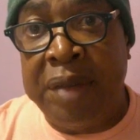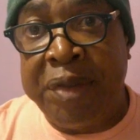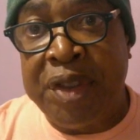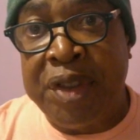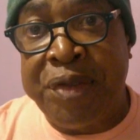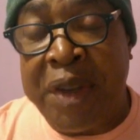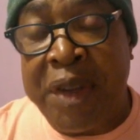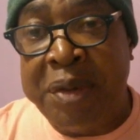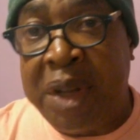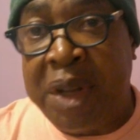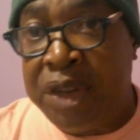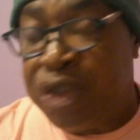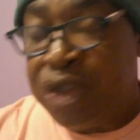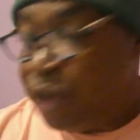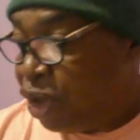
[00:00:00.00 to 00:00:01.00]
if it's
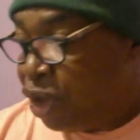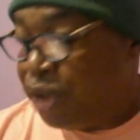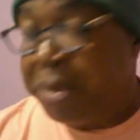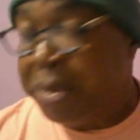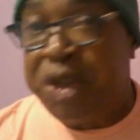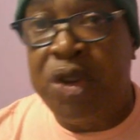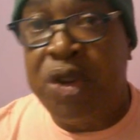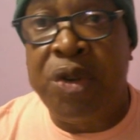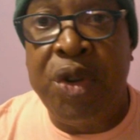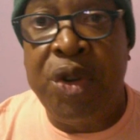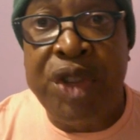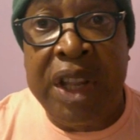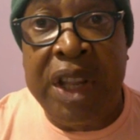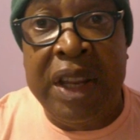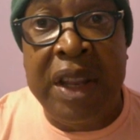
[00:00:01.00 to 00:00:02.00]
found that they're drinking too much
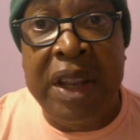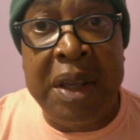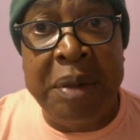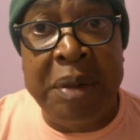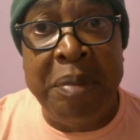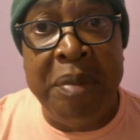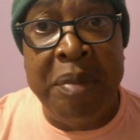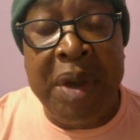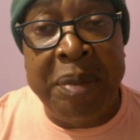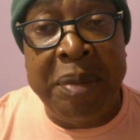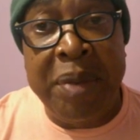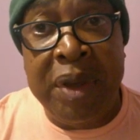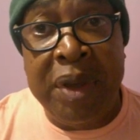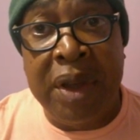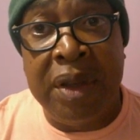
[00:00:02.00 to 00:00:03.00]
alcohol, then they
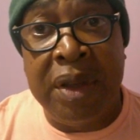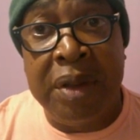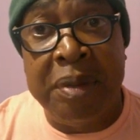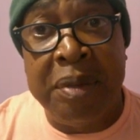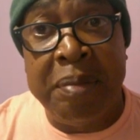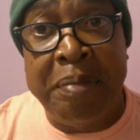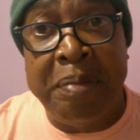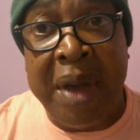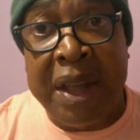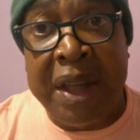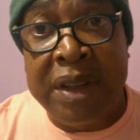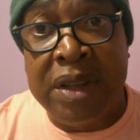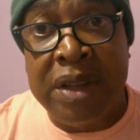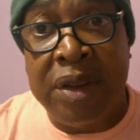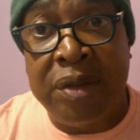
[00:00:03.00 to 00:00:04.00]
may be
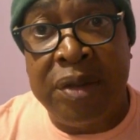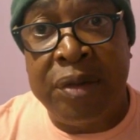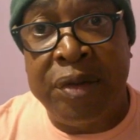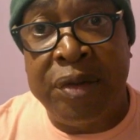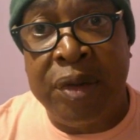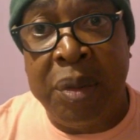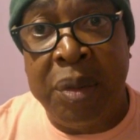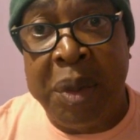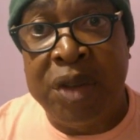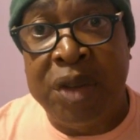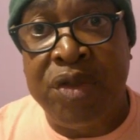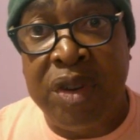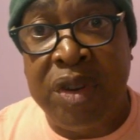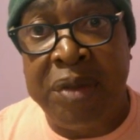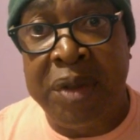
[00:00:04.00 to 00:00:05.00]
banned
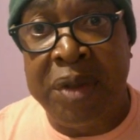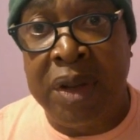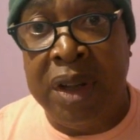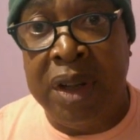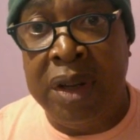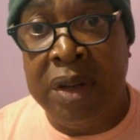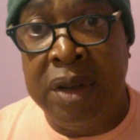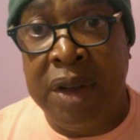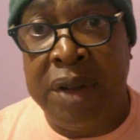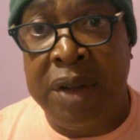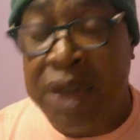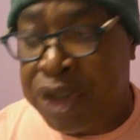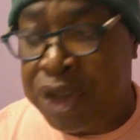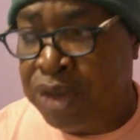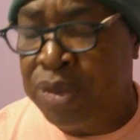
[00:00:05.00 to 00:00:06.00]
from driving.
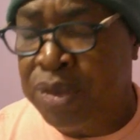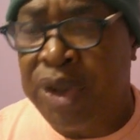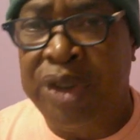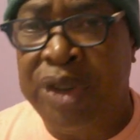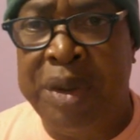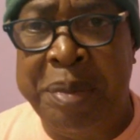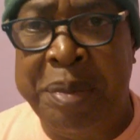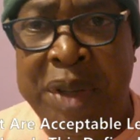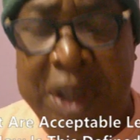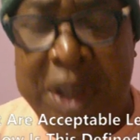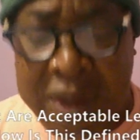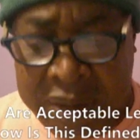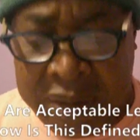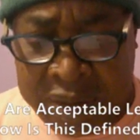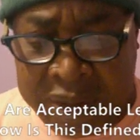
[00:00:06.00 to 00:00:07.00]
Now this is all going to be
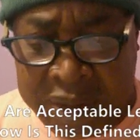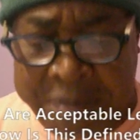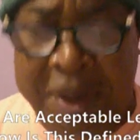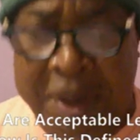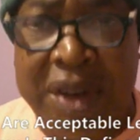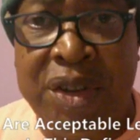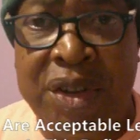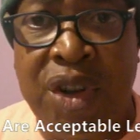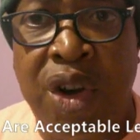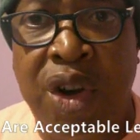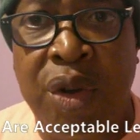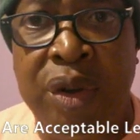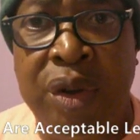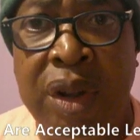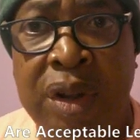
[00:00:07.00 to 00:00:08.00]
dependent
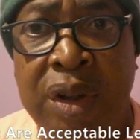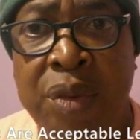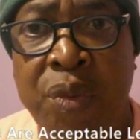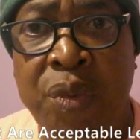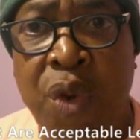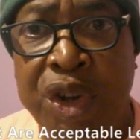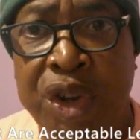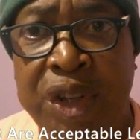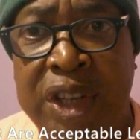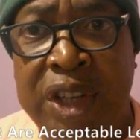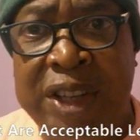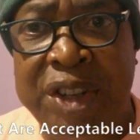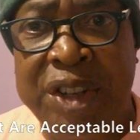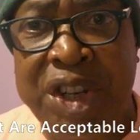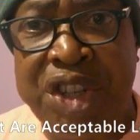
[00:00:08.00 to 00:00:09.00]
on what
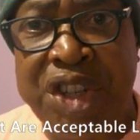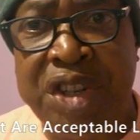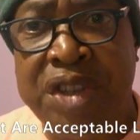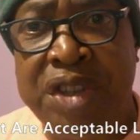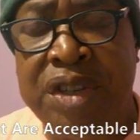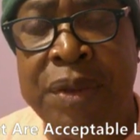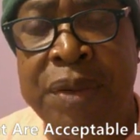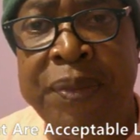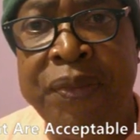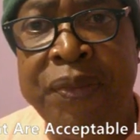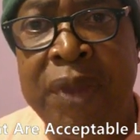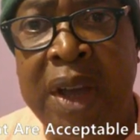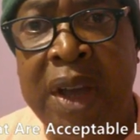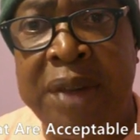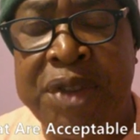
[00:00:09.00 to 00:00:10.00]
the clinicians
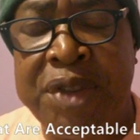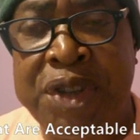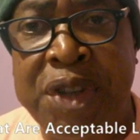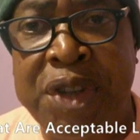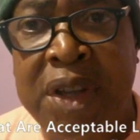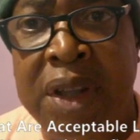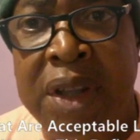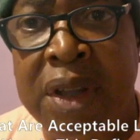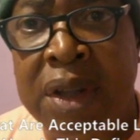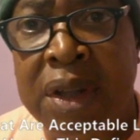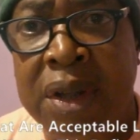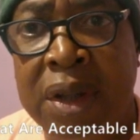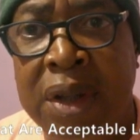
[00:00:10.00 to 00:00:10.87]
have to say.